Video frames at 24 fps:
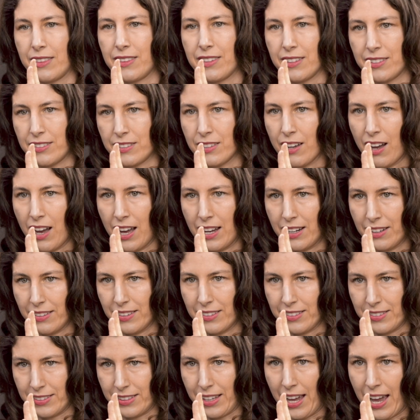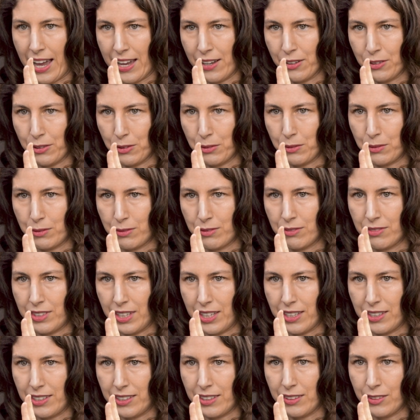side of the scale
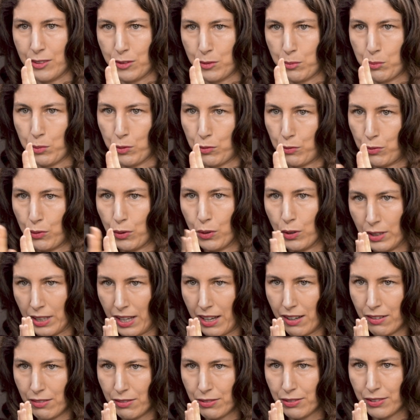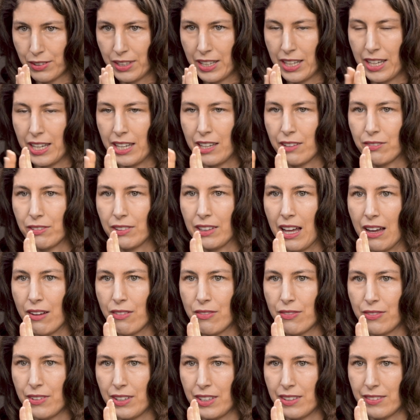that is before love, if
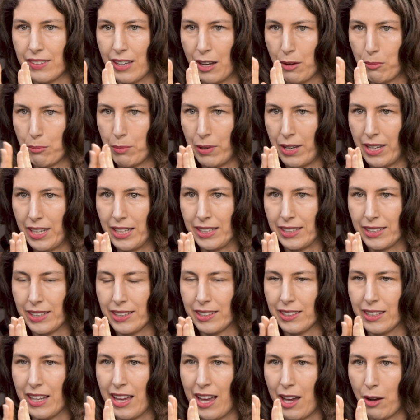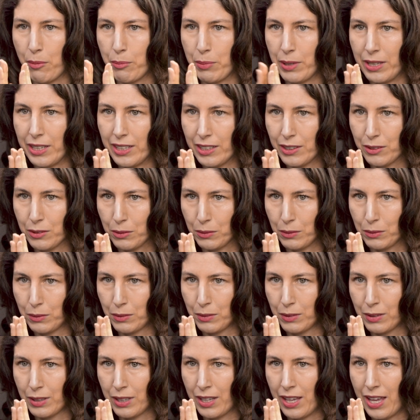love is our peak and our
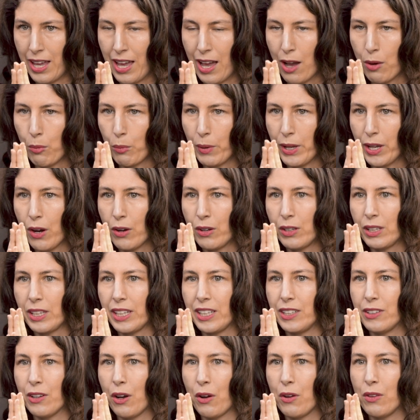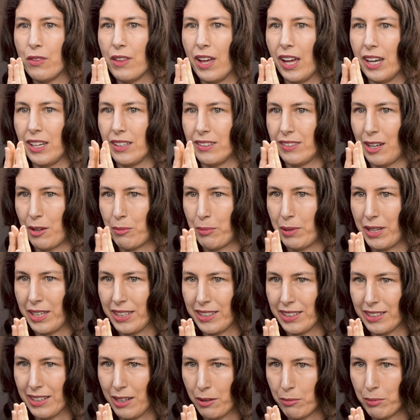pinnacle, and we only know that as our
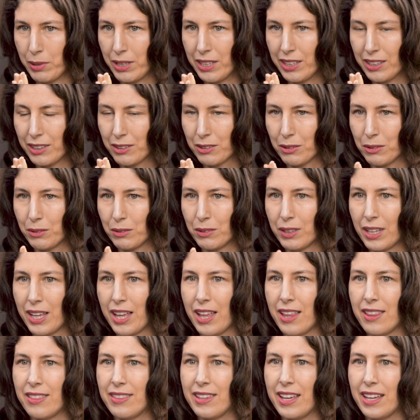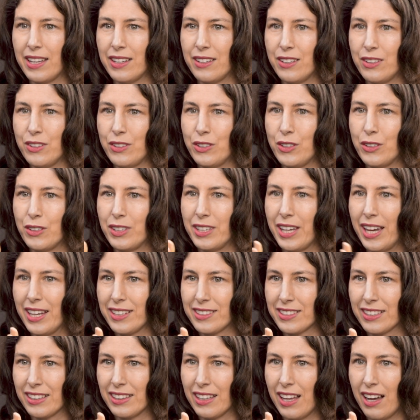peak and our pinnacle, then you
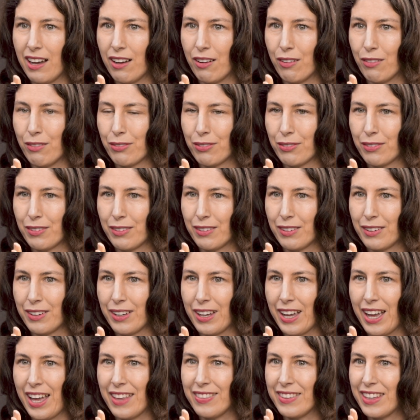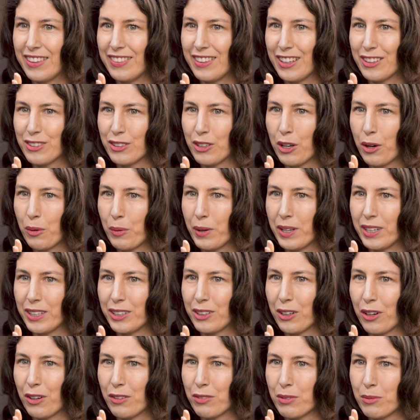get to love, and then there's nowhere to
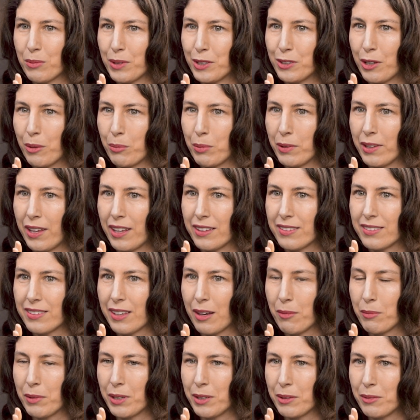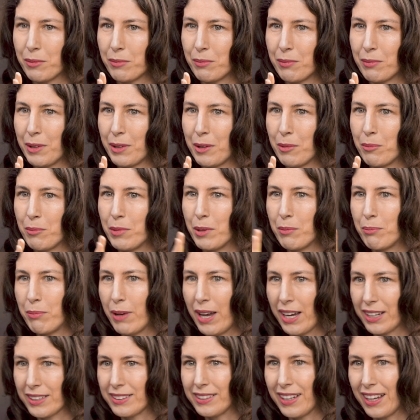go from the top of that summit but
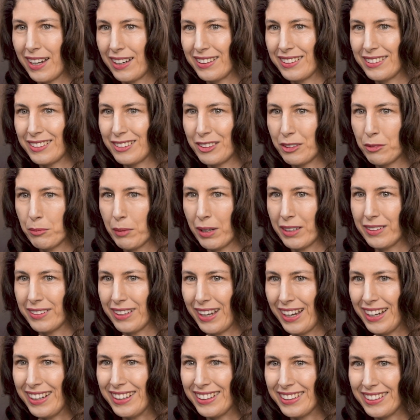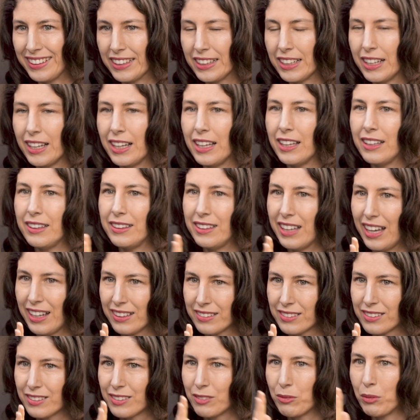back down into mundanity.
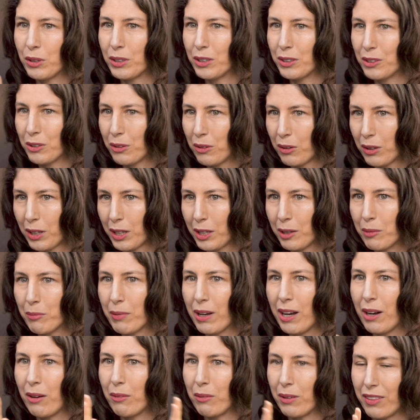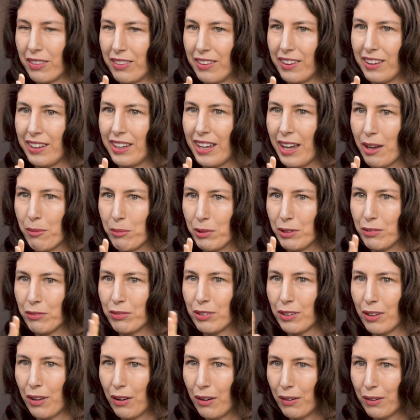That's what you're talking about with the ebb and
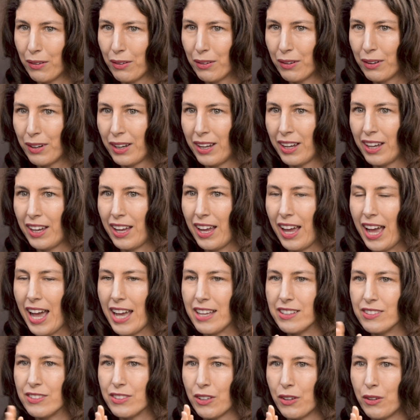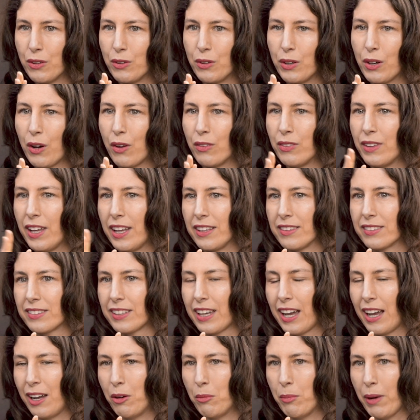flow. And so on that
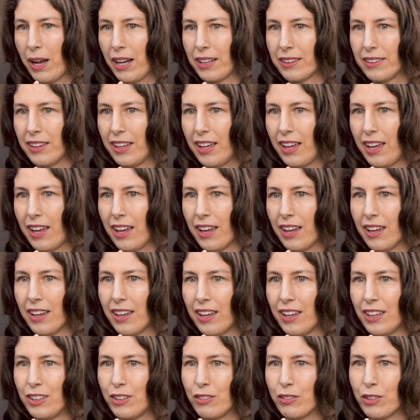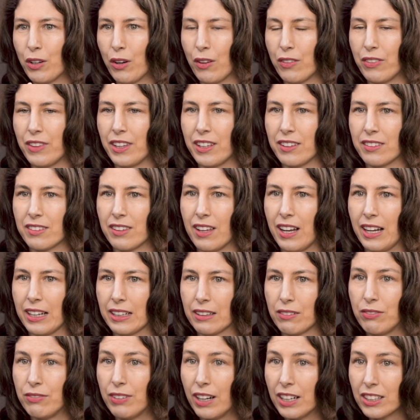scale back there, you've got things
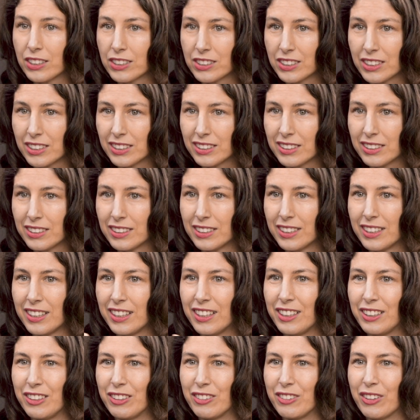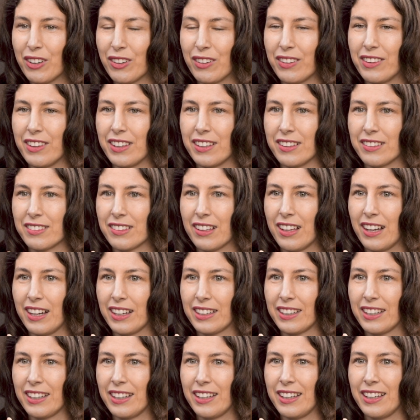like function, you've got things
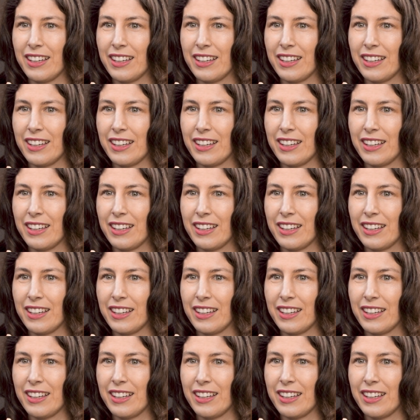like